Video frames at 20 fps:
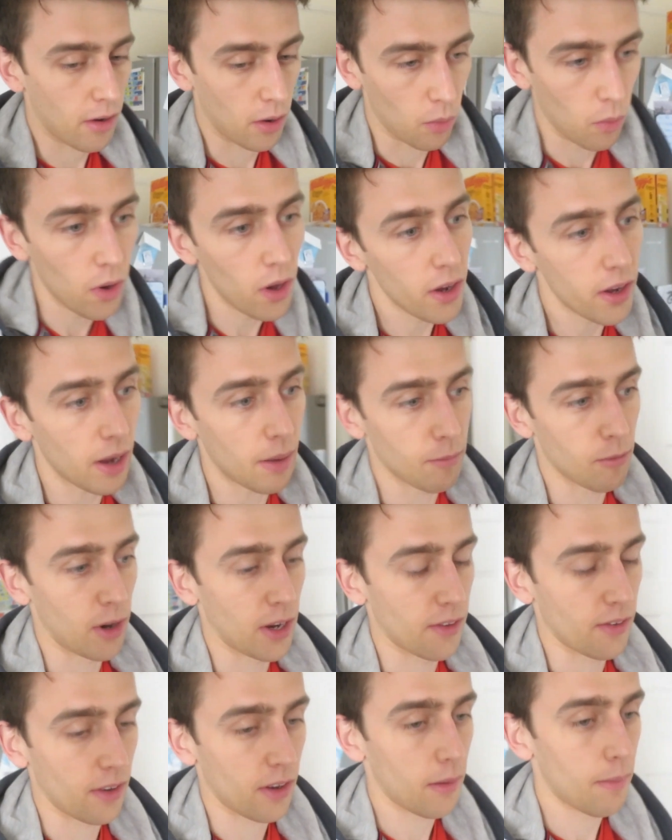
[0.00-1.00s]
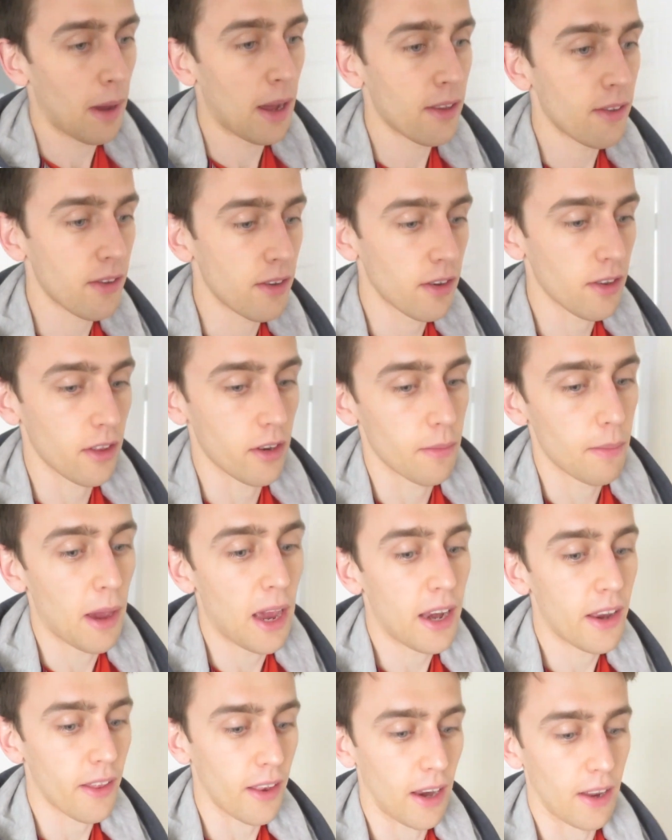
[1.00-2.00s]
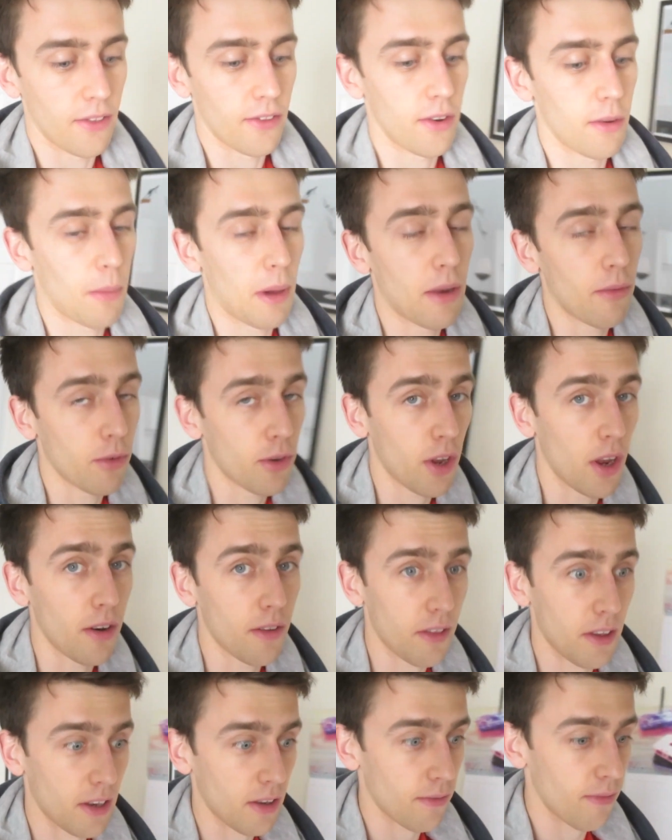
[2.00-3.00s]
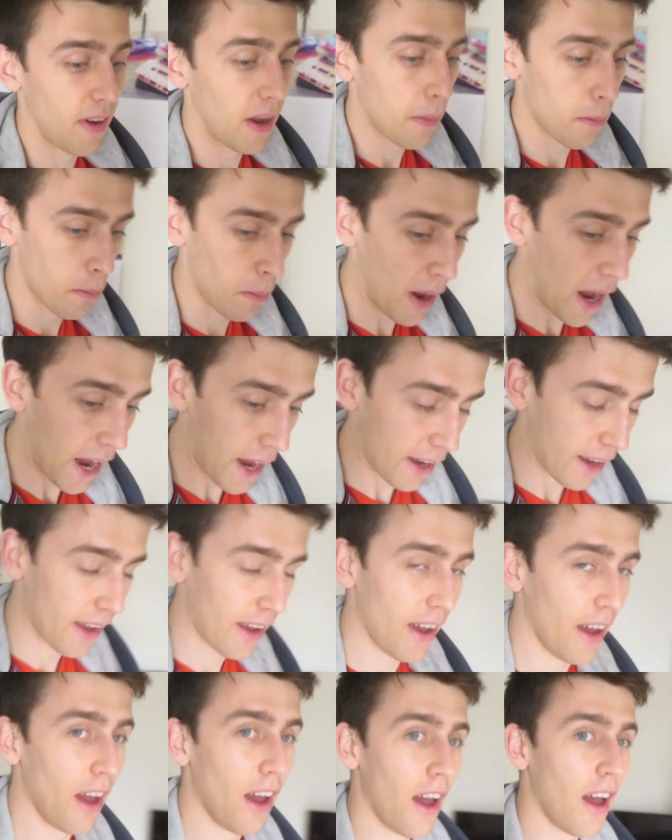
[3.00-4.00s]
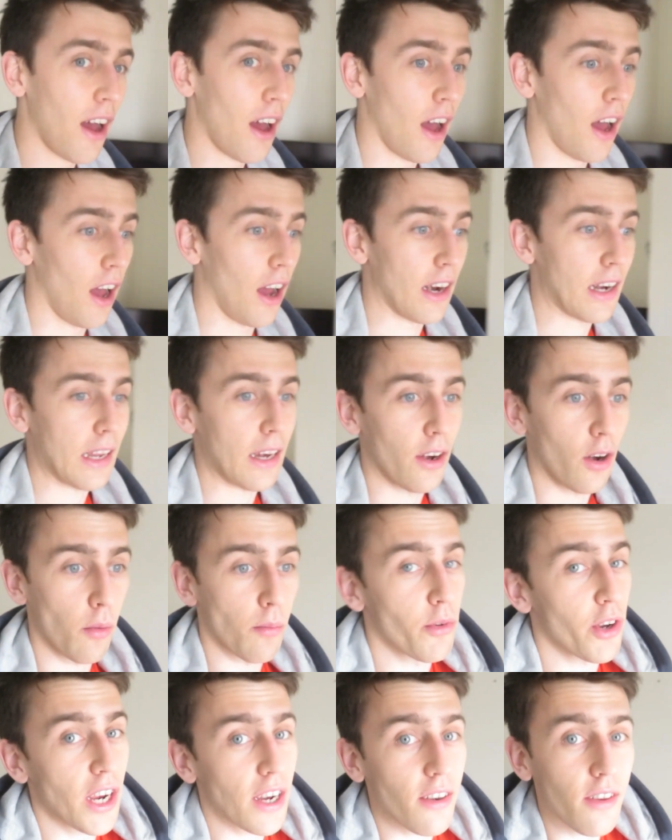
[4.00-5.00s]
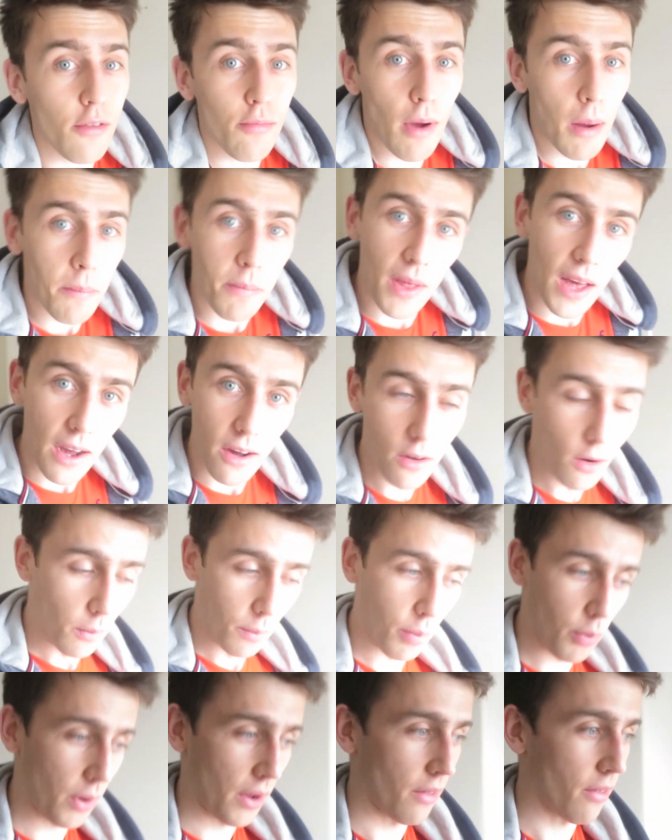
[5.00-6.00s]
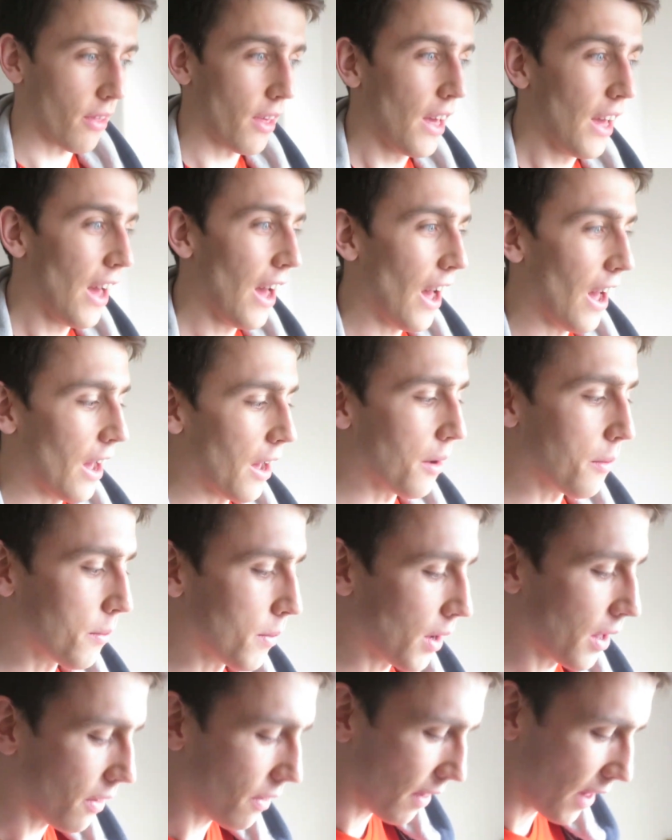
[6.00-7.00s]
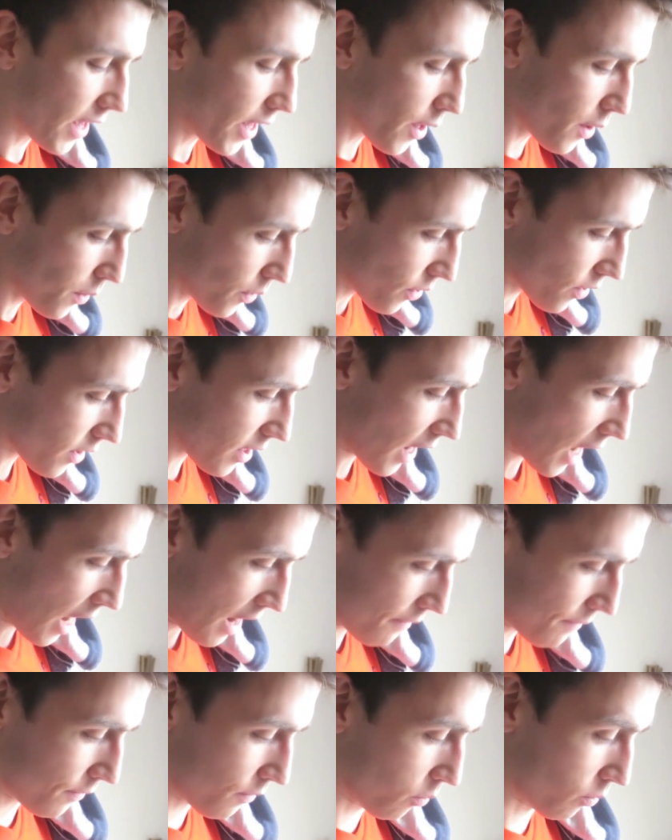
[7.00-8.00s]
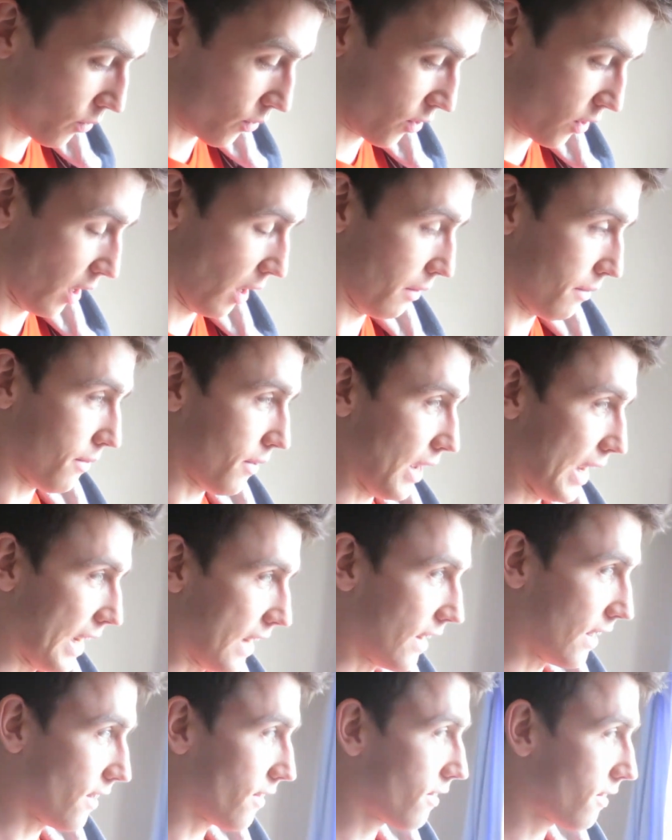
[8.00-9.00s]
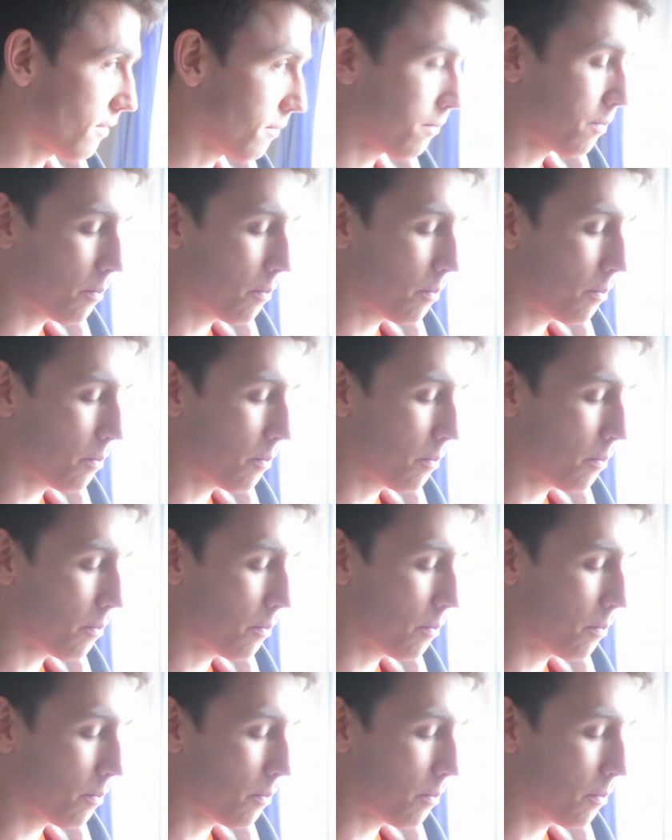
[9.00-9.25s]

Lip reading: and at work, I'm raising commands into the domain and letting the domain return things back. I need an object to wrap that up with. They used to have stuff in this